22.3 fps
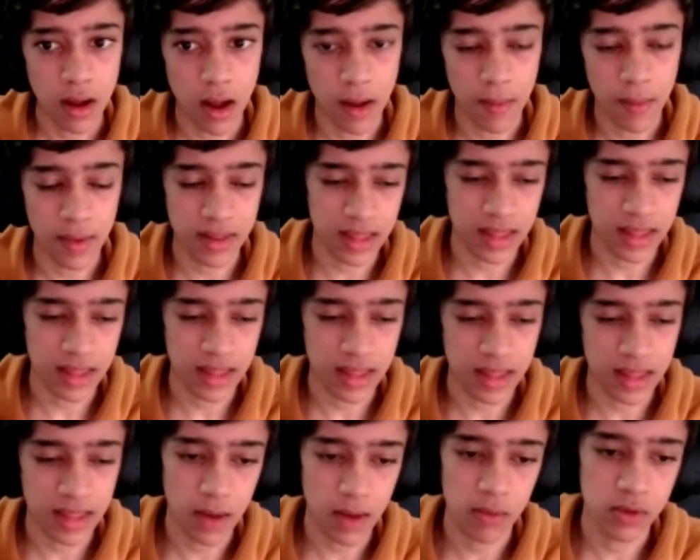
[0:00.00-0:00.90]
and that
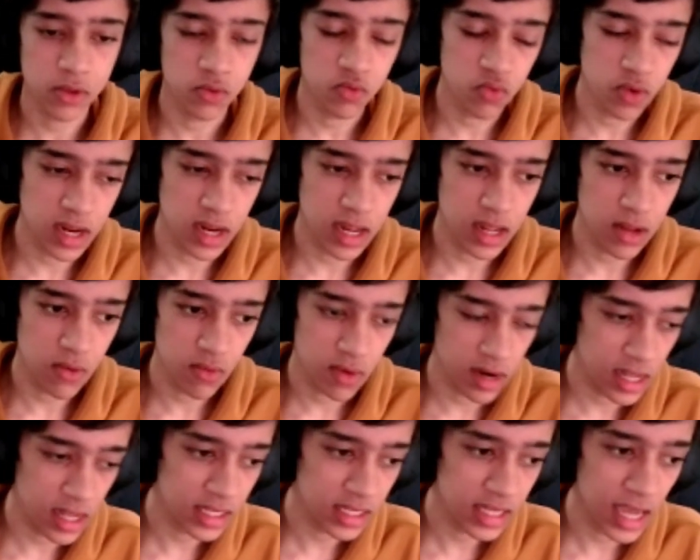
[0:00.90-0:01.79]
was really
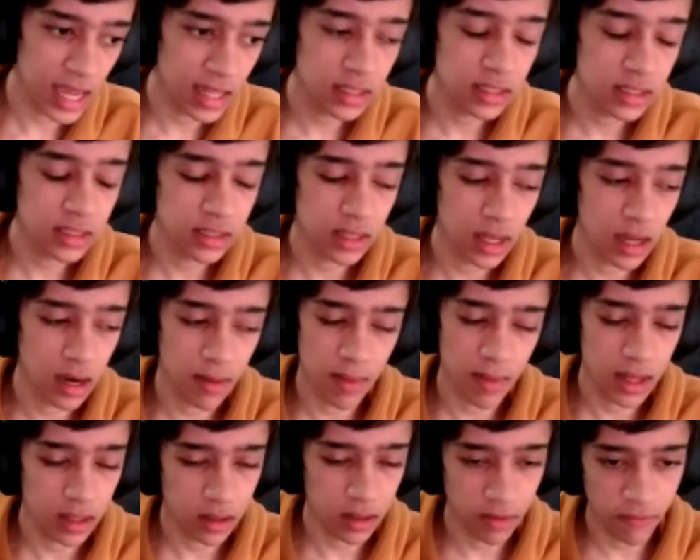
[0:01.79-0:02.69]
intense, and it
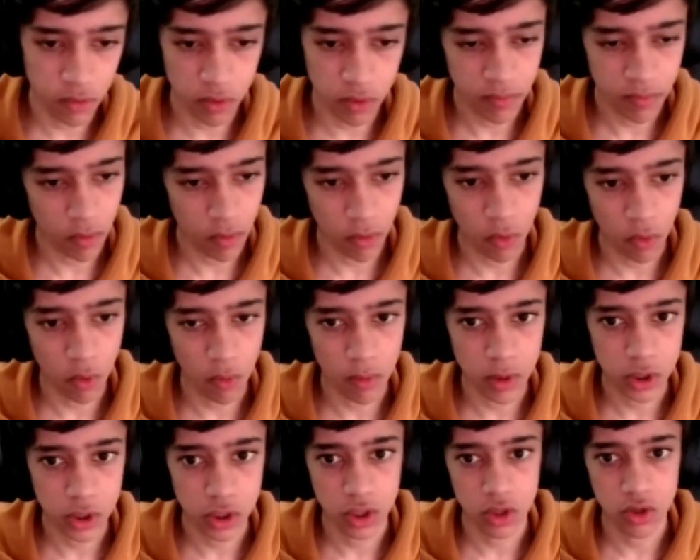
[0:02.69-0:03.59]
made the viewport
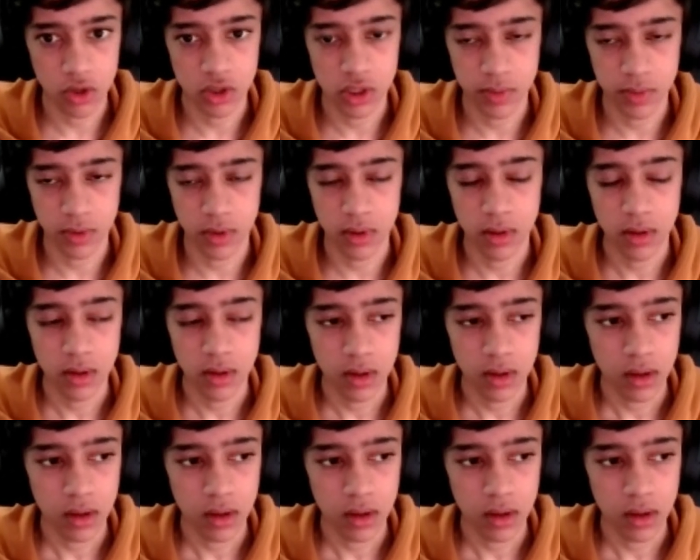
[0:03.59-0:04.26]
almost unusable.